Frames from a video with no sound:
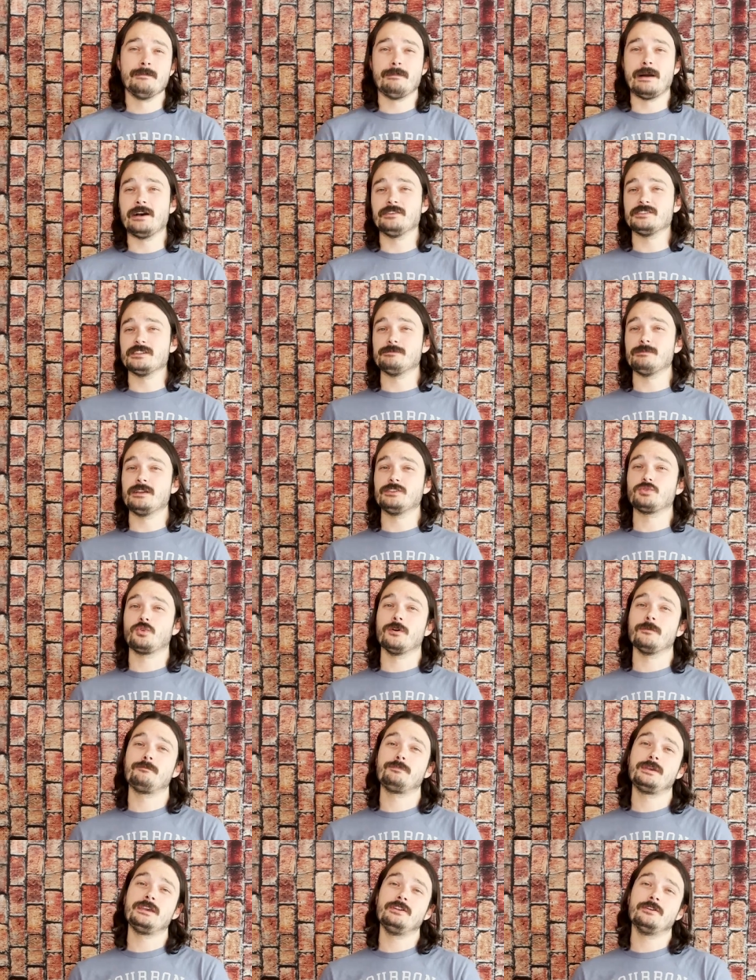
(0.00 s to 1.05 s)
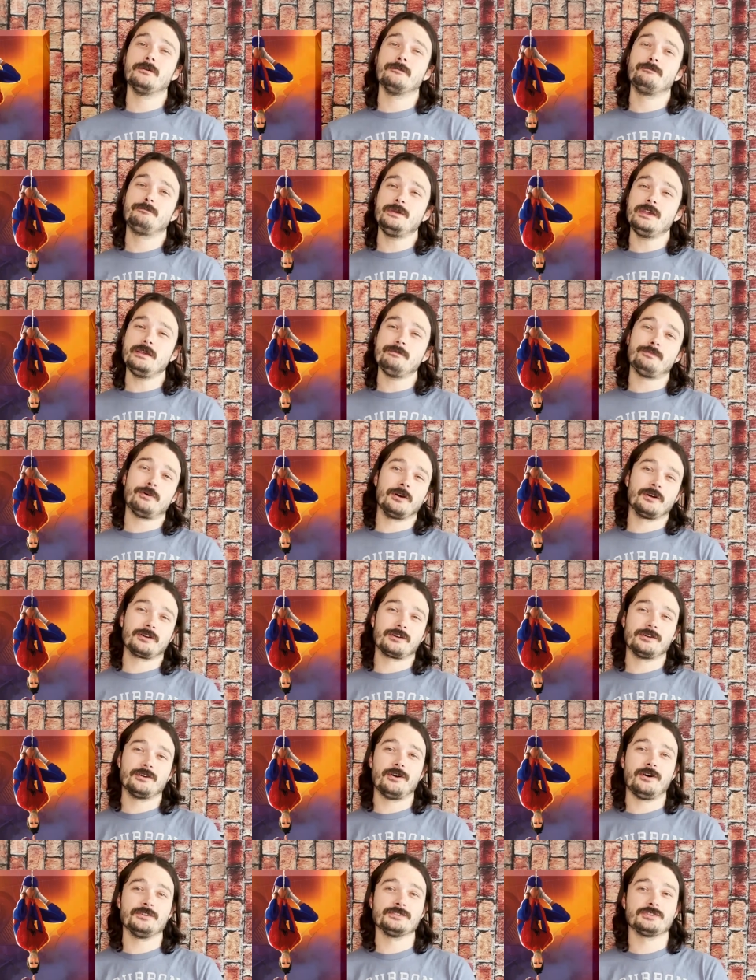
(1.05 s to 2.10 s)
Miles' mentor Peter B.
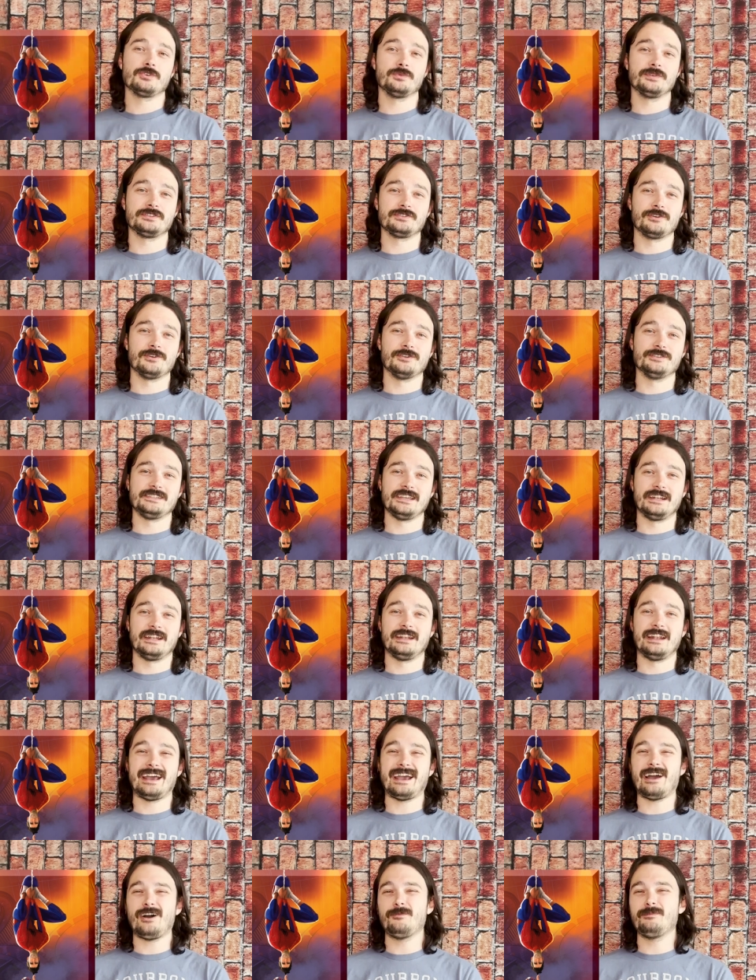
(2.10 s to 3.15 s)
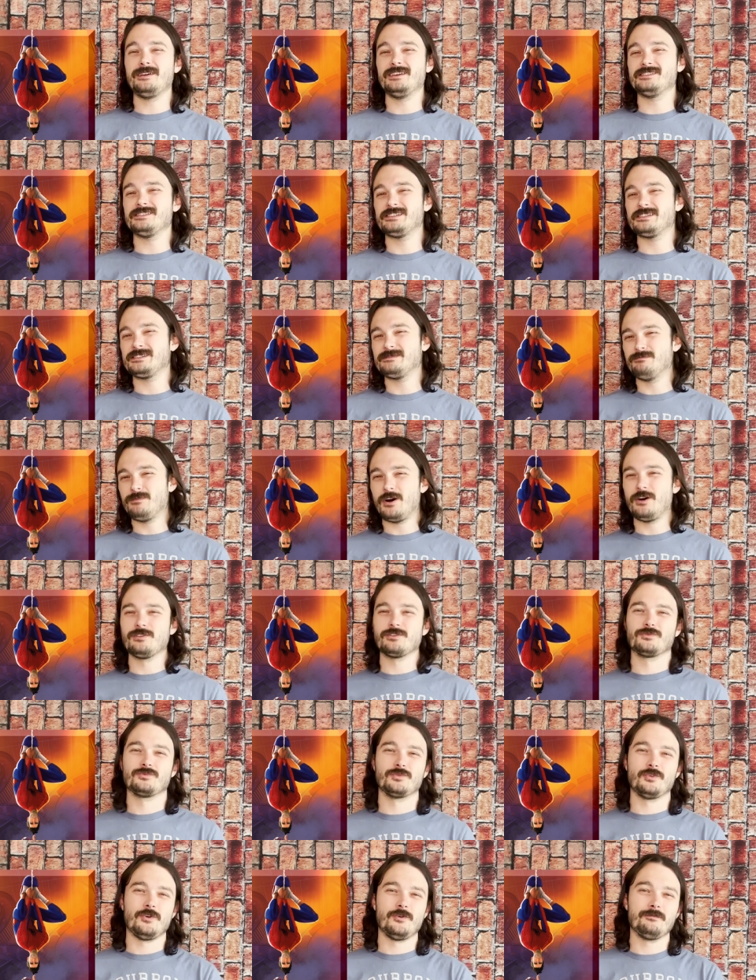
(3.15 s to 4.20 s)
Parker also returns in an albeit
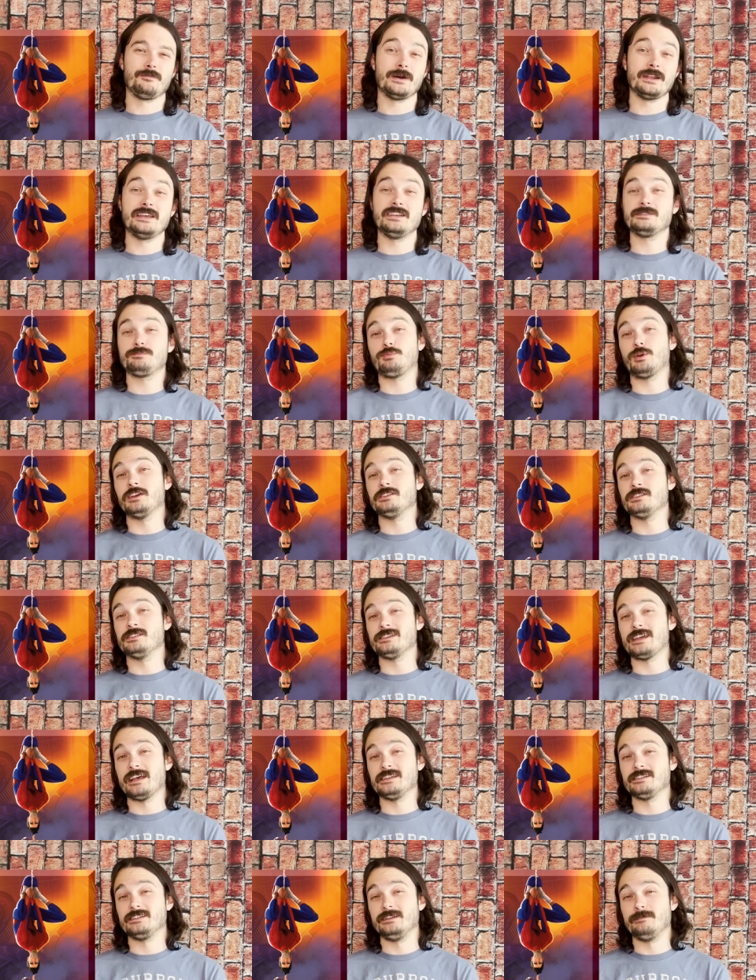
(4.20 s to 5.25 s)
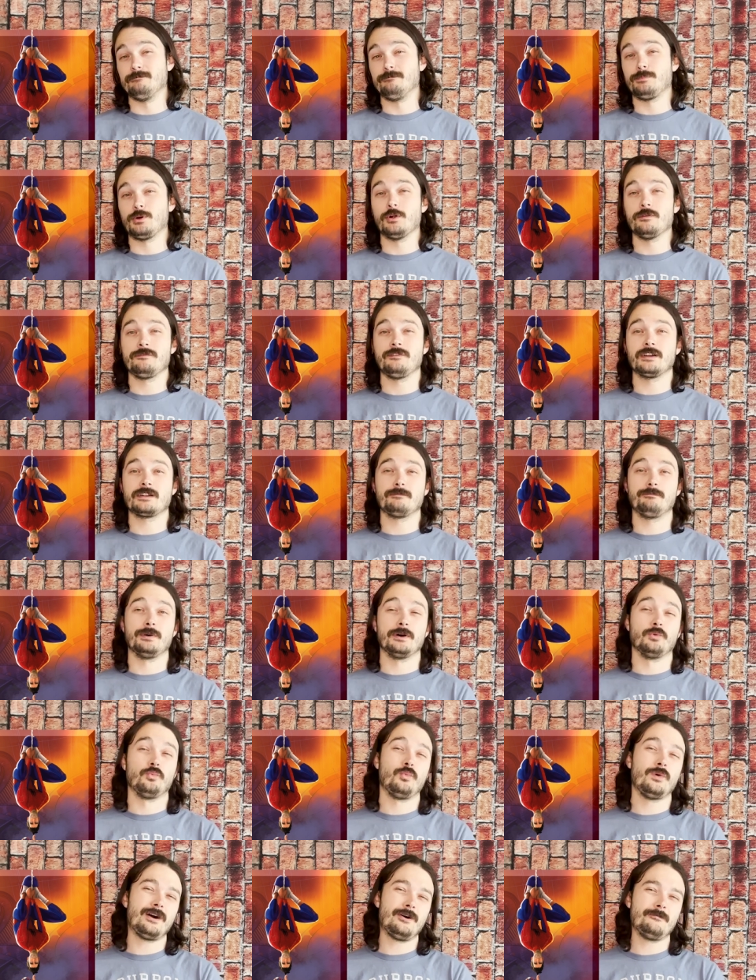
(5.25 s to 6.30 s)
smaller role, but his presence as an imperfect
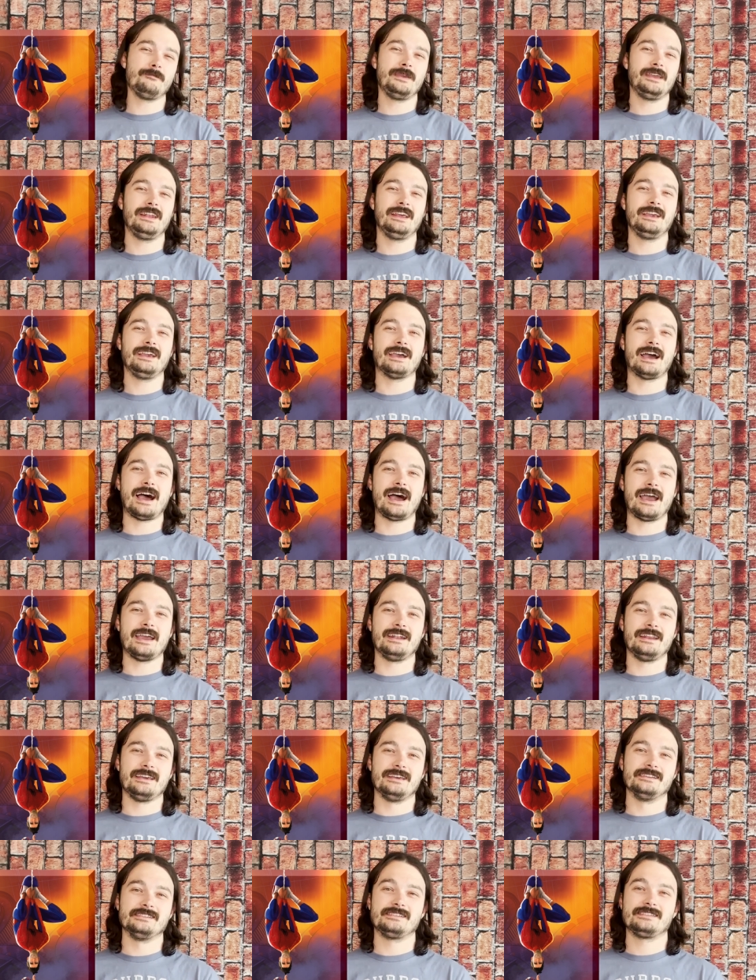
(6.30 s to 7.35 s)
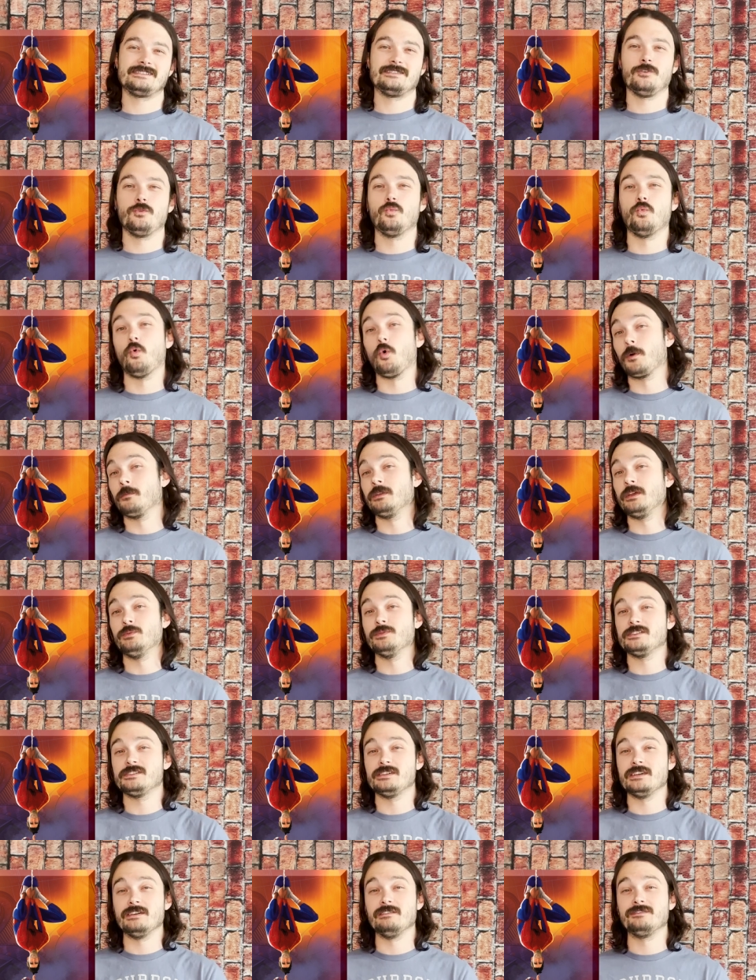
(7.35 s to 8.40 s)
but well-meaning guide is still warmly
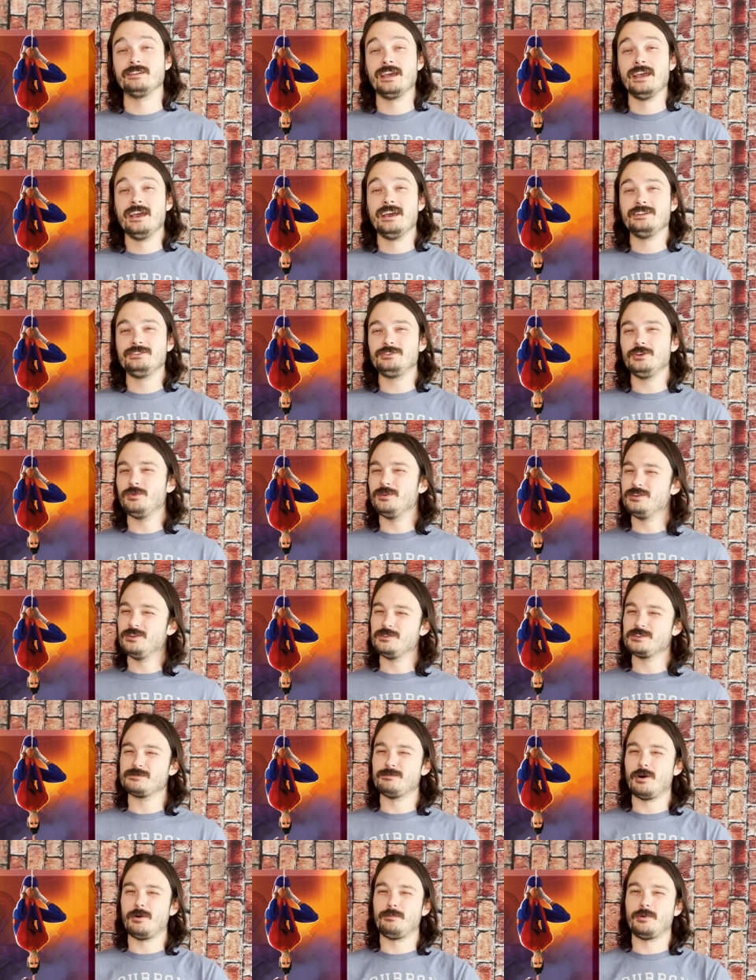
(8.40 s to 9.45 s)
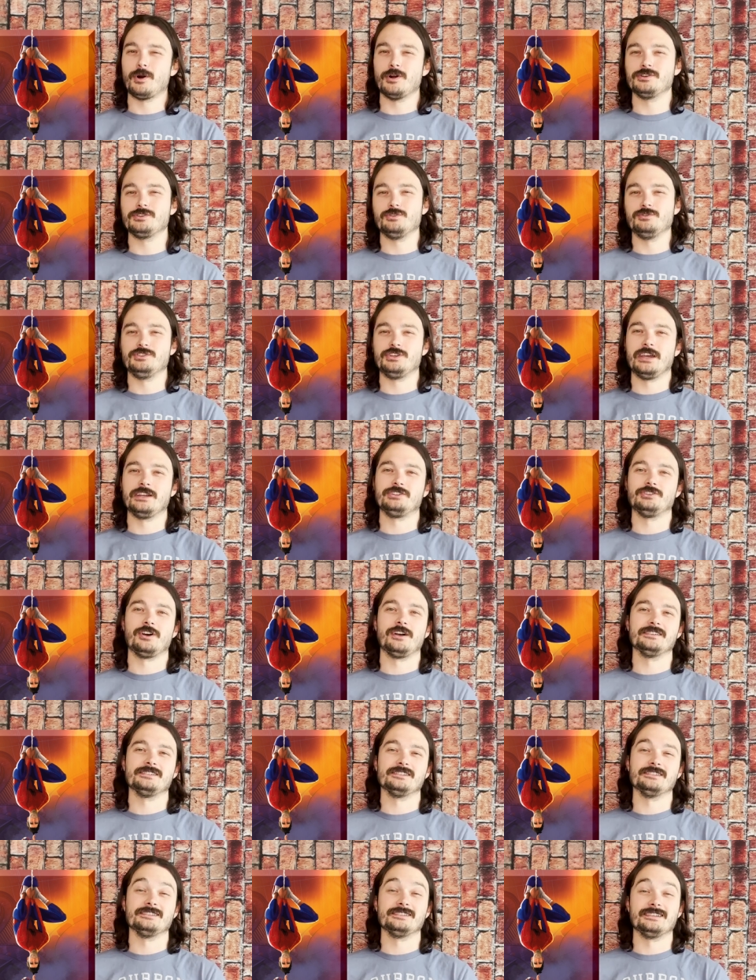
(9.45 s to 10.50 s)
received, due in no small part to Jake
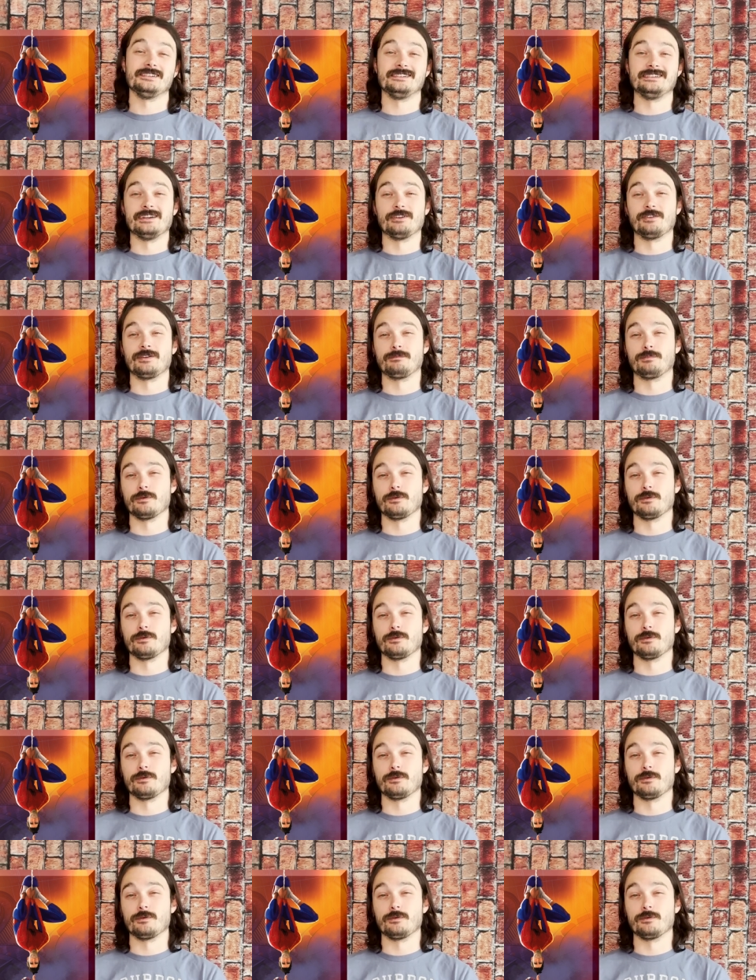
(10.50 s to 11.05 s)
Johnson's endearing